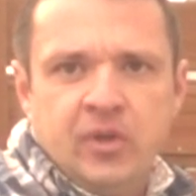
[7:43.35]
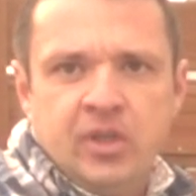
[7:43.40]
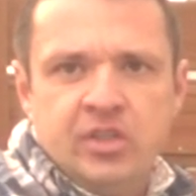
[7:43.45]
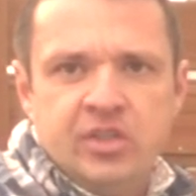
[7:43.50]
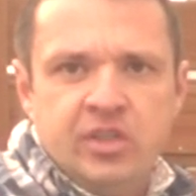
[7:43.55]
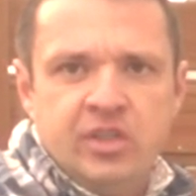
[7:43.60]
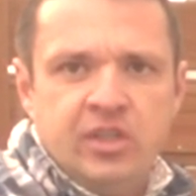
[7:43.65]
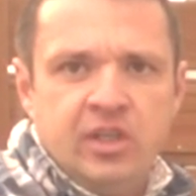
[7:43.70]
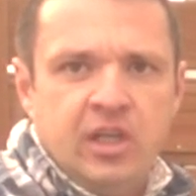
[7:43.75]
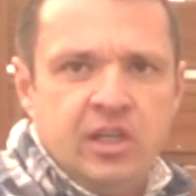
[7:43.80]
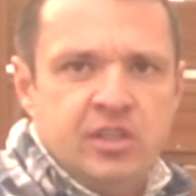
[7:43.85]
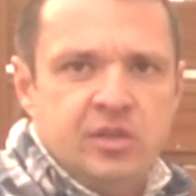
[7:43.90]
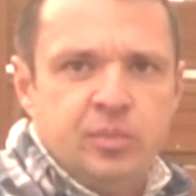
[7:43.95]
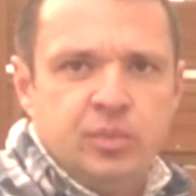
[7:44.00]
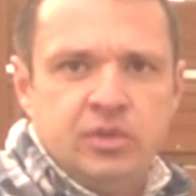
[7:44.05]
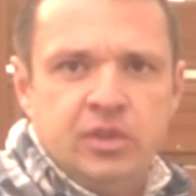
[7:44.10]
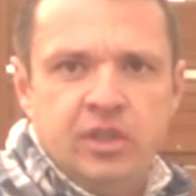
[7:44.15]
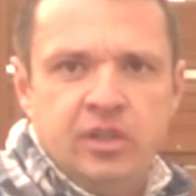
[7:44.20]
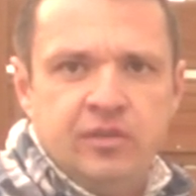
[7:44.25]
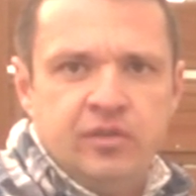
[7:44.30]
still has
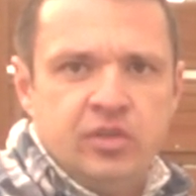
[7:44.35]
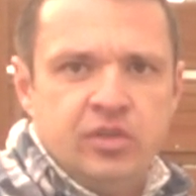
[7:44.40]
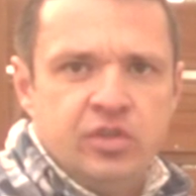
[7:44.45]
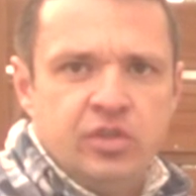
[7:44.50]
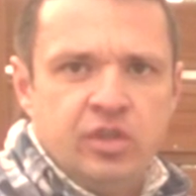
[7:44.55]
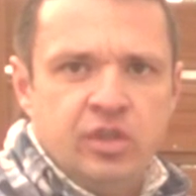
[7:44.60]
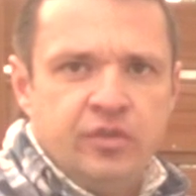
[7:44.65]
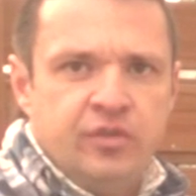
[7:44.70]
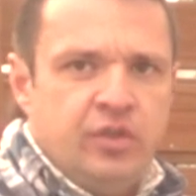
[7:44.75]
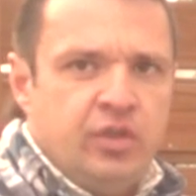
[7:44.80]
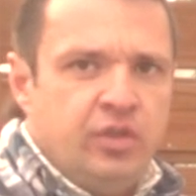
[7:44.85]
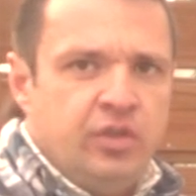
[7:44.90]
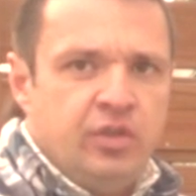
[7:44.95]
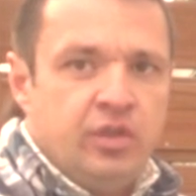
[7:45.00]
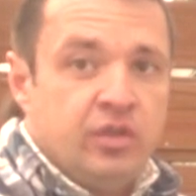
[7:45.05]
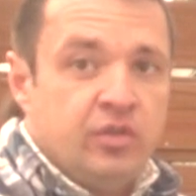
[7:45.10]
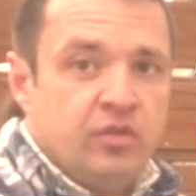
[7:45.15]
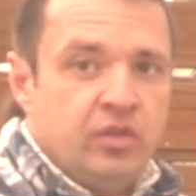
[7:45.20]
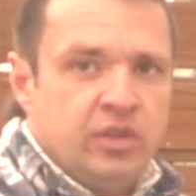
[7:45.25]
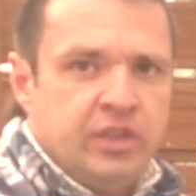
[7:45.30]
plenty of reserve you, you
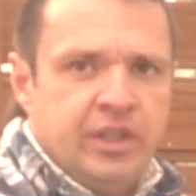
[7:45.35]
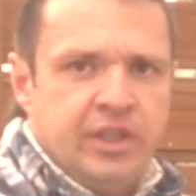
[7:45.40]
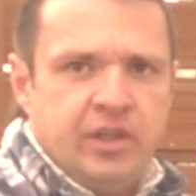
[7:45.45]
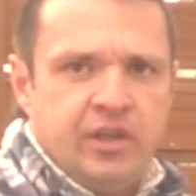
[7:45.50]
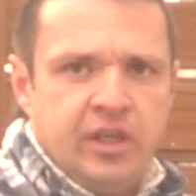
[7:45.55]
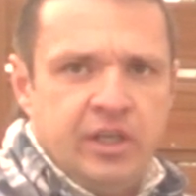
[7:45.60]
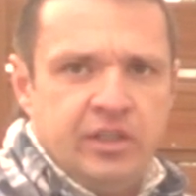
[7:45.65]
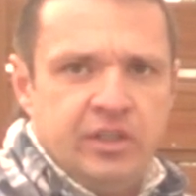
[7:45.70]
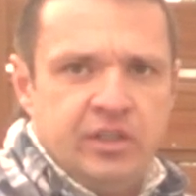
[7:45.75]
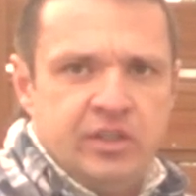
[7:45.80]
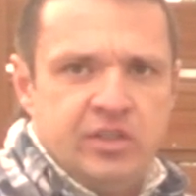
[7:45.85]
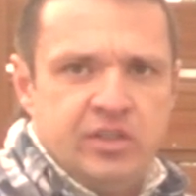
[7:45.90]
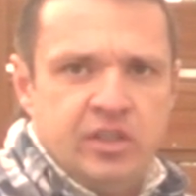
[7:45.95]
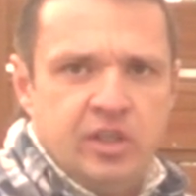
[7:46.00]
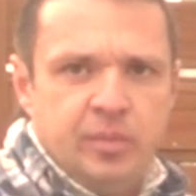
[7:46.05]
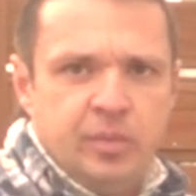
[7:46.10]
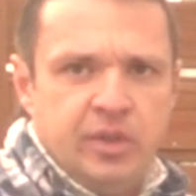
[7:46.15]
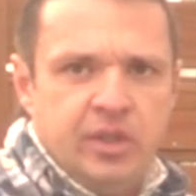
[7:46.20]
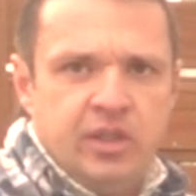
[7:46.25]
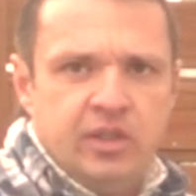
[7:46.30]
can really crank this
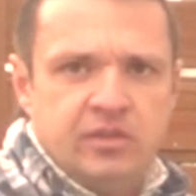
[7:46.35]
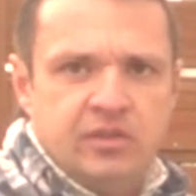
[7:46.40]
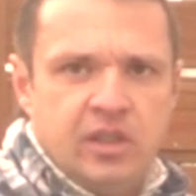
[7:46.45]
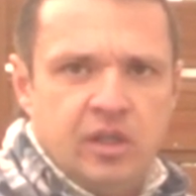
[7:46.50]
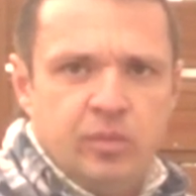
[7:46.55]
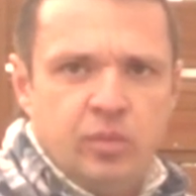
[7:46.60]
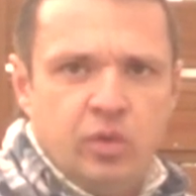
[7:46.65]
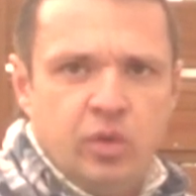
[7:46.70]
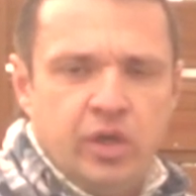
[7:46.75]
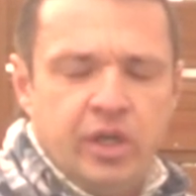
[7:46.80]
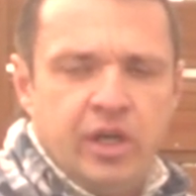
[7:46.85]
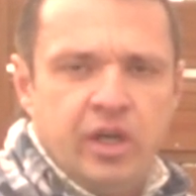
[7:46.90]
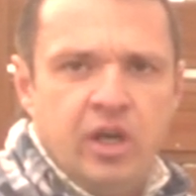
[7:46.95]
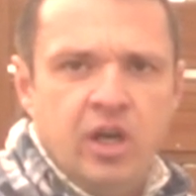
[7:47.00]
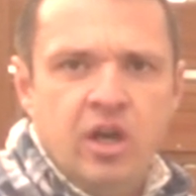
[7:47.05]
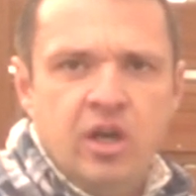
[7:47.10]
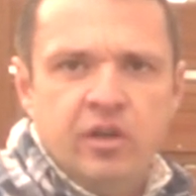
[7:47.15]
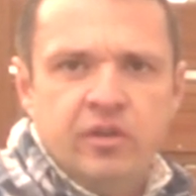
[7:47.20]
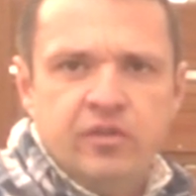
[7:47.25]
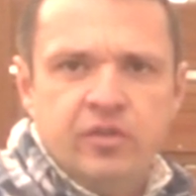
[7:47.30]
up and get a lot more air
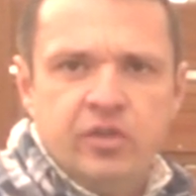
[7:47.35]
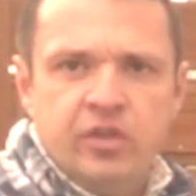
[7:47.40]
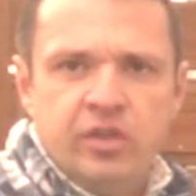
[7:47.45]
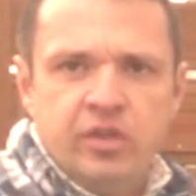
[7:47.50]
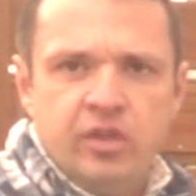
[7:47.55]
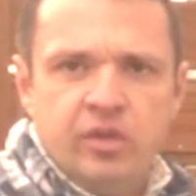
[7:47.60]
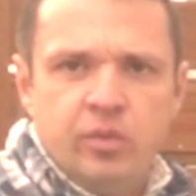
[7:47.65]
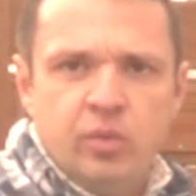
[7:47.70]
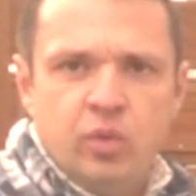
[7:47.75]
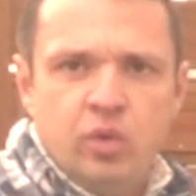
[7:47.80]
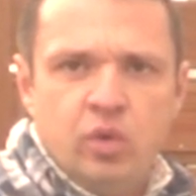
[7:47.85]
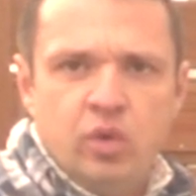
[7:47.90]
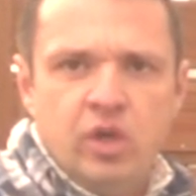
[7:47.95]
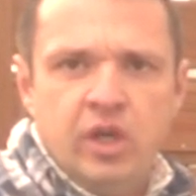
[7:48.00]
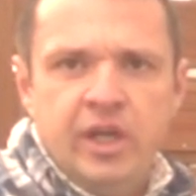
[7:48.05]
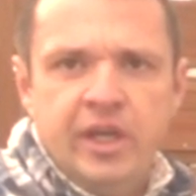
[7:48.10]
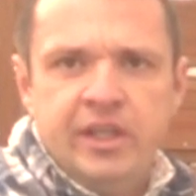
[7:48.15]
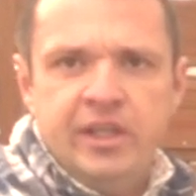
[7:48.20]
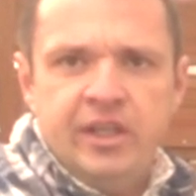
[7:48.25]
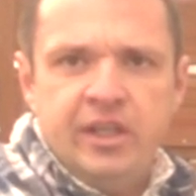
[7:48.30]

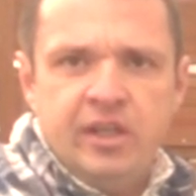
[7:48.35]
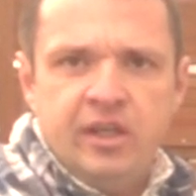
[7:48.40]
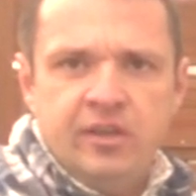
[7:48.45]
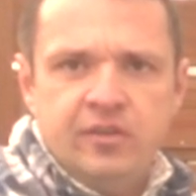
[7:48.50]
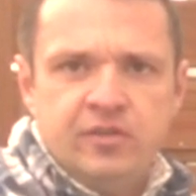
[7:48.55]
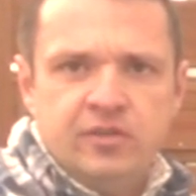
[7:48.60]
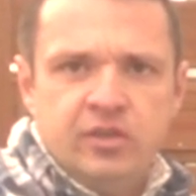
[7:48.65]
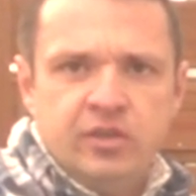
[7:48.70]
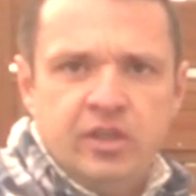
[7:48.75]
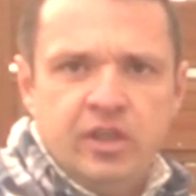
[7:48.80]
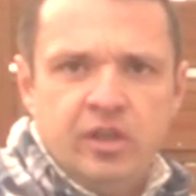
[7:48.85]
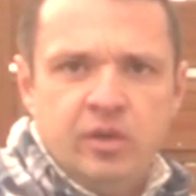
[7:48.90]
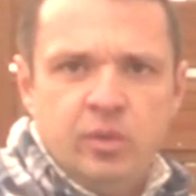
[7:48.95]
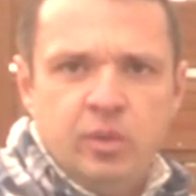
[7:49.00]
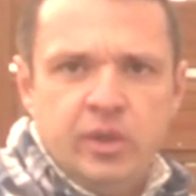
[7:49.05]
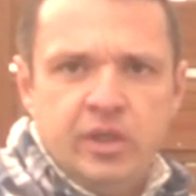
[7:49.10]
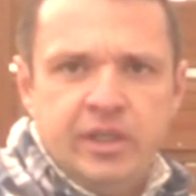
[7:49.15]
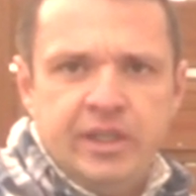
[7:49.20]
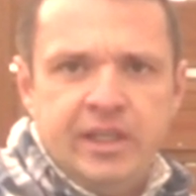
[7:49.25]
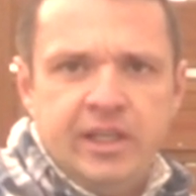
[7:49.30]
furthermore the airflow that
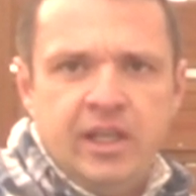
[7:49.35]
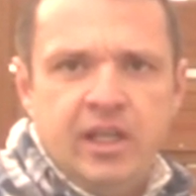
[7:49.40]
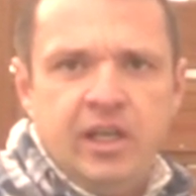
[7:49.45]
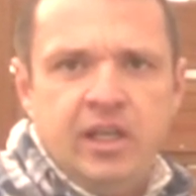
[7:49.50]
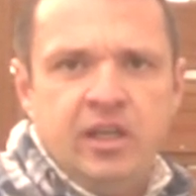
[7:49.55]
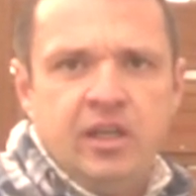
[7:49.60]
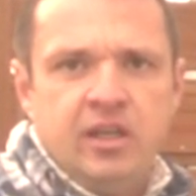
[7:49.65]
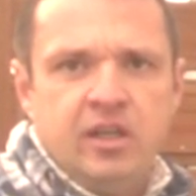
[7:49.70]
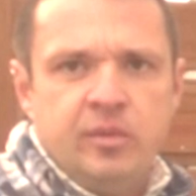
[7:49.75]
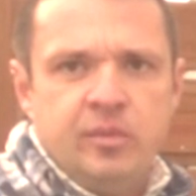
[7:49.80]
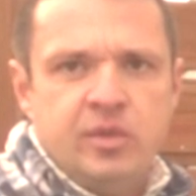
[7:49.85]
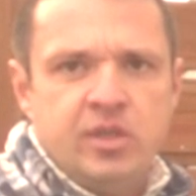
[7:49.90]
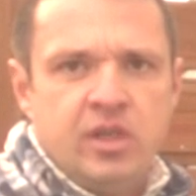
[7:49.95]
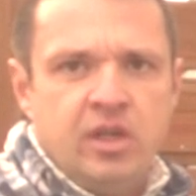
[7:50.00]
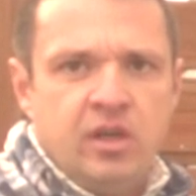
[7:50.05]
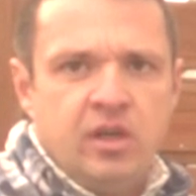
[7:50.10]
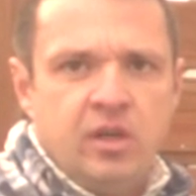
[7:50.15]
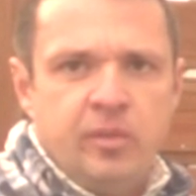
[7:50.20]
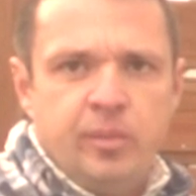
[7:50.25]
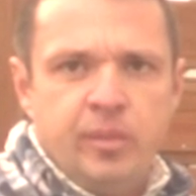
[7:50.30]
we're getting comes
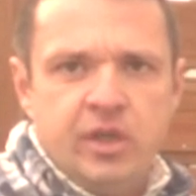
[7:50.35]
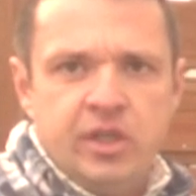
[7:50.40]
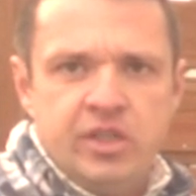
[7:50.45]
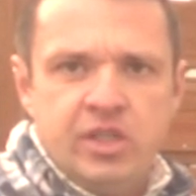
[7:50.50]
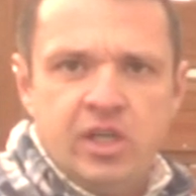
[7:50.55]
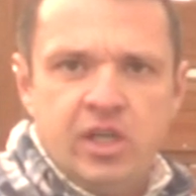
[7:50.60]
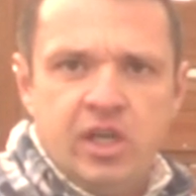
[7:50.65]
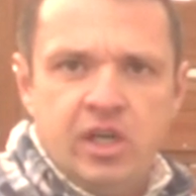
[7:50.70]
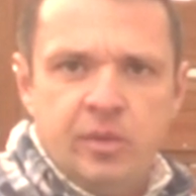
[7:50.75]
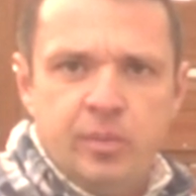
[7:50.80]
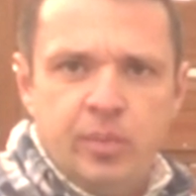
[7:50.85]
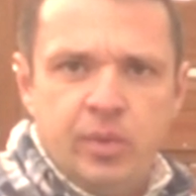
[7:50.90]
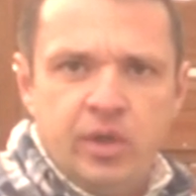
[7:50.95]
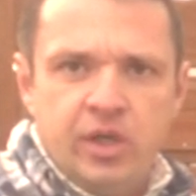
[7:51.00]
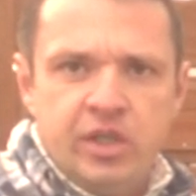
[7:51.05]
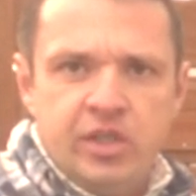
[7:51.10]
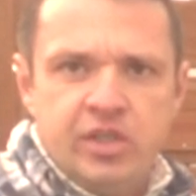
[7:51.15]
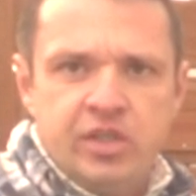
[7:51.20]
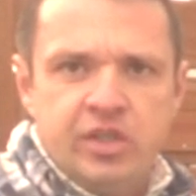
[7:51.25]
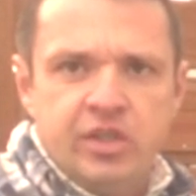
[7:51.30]
out at a much higher
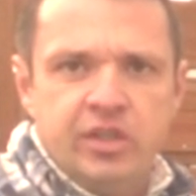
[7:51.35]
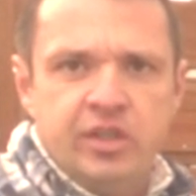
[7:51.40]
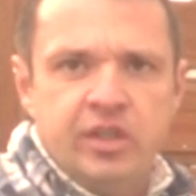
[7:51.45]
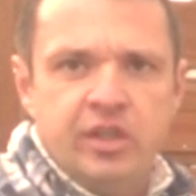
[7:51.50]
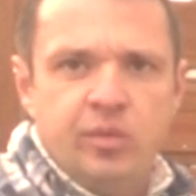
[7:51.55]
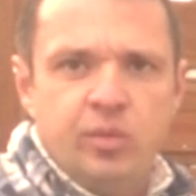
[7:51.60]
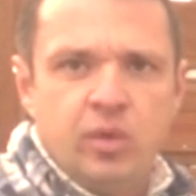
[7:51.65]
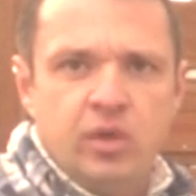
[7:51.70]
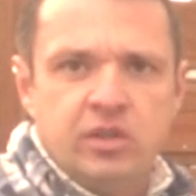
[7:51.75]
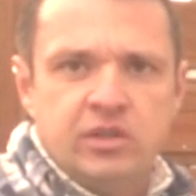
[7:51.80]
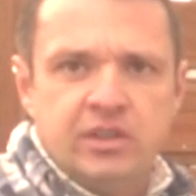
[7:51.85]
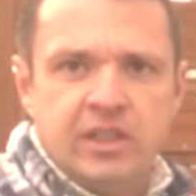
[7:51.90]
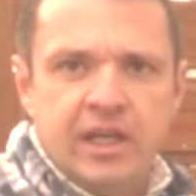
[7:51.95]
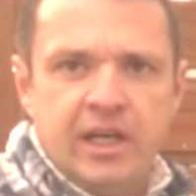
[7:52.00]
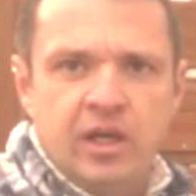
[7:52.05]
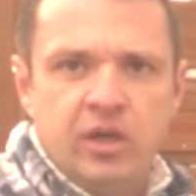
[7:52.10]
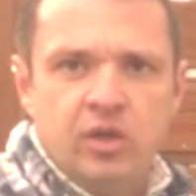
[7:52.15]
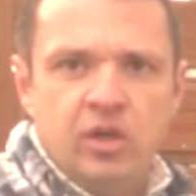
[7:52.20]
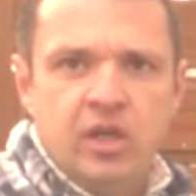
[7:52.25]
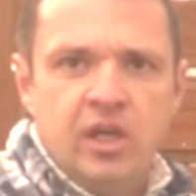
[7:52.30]
pressure that would
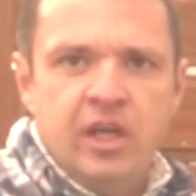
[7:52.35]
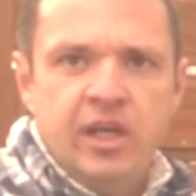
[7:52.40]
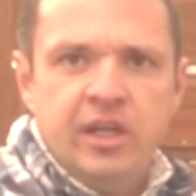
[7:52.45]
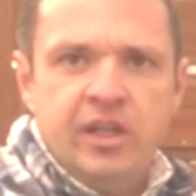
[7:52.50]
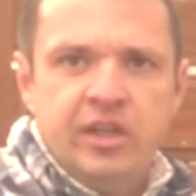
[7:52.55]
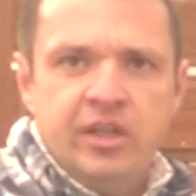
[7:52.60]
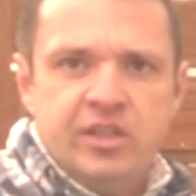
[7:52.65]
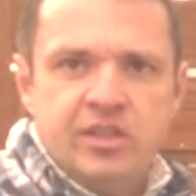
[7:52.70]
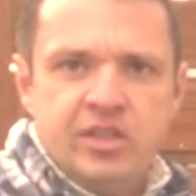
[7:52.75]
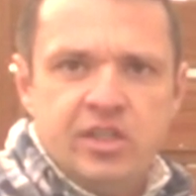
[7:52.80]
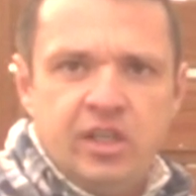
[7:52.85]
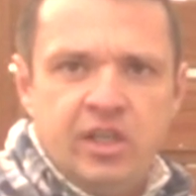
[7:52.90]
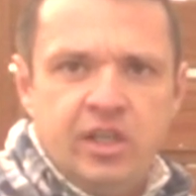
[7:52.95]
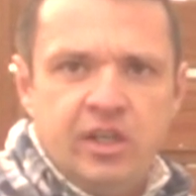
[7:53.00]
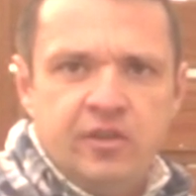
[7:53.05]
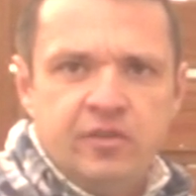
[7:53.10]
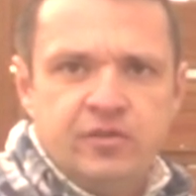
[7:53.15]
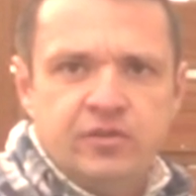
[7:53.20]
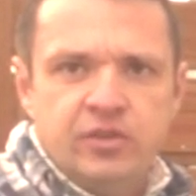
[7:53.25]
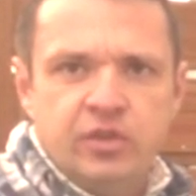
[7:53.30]
allow this
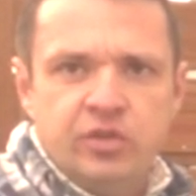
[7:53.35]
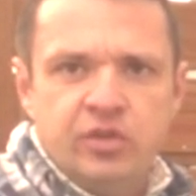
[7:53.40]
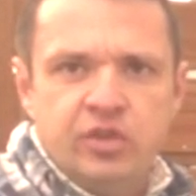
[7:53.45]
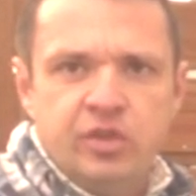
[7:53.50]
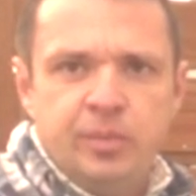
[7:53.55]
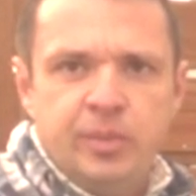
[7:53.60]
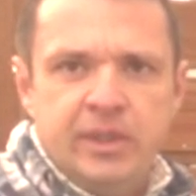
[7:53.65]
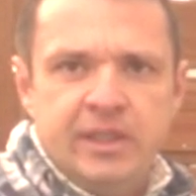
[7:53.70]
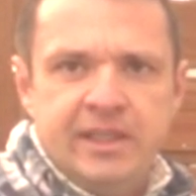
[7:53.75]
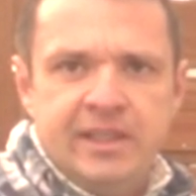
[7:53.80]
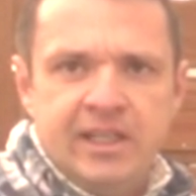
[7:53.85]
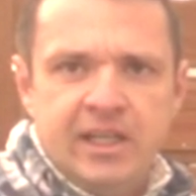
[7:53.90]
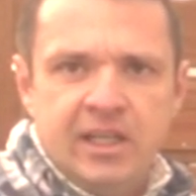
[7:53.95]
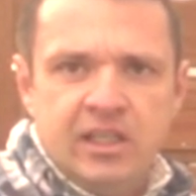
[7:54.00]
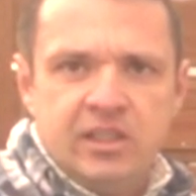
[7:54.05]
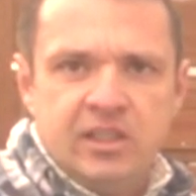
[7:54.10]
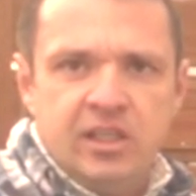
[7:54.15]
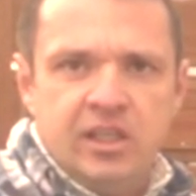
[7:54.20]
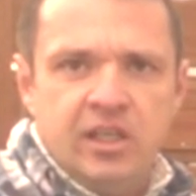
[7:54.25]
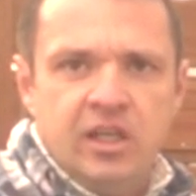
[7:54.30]
airflow to be
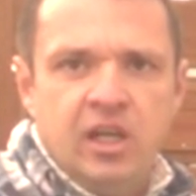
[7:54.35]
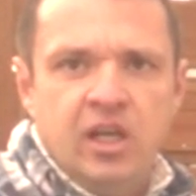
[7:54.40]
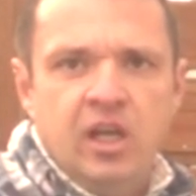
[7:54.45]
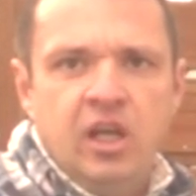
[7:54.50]
ducted